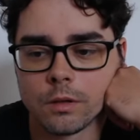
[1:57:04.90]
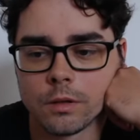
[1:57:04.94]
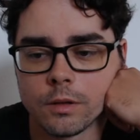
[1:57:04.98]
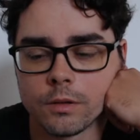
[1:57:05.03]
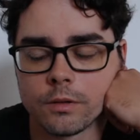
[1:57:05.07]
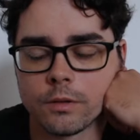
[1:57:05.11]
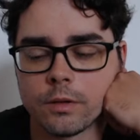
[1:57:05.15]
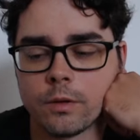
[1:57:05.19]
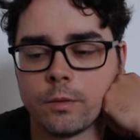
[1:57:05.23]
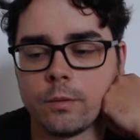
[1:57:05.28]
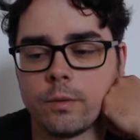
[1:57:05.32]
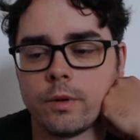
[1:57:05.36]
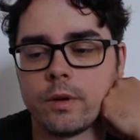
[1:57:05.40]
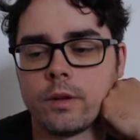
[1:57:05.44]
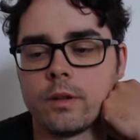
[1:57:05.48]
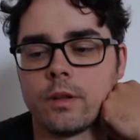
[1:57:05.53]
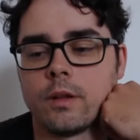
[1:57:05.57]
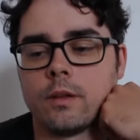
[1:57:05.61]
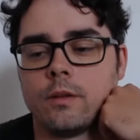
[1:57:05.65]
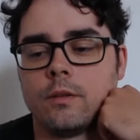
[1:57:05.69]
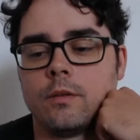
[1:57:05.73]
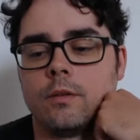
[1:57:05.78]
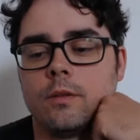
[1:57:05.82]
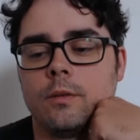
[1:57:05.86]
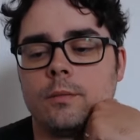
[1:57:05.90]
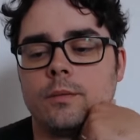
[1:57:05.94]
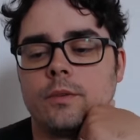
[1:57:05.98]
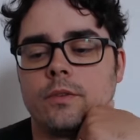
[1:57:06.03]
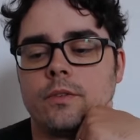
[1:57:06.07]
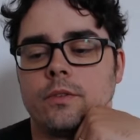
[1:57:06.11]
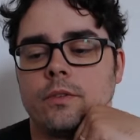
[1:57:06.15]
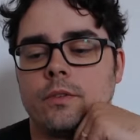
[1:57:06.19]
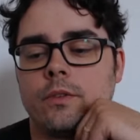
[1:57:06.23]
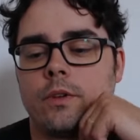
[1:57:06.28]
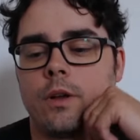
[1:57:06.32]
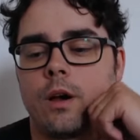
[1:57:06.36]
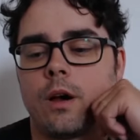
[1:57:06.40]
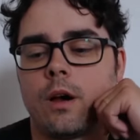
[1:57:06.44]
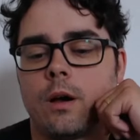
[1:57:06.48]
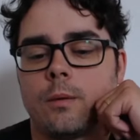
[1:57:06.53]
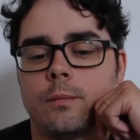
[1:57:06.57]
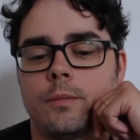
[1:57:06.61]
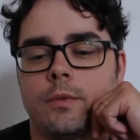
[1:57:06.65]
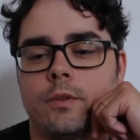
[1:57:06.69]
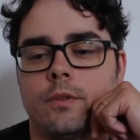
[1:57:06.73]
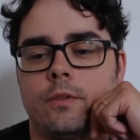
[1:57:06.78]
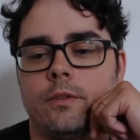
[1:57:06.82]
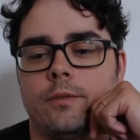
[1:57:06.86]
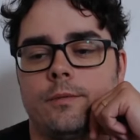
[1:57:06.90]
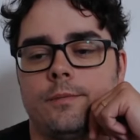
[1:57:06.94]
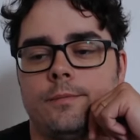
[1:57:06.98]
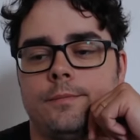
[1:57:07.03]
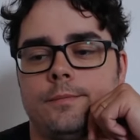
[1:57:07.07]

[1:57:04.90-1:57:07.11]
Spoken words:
It's so weird that YouTube just stopped.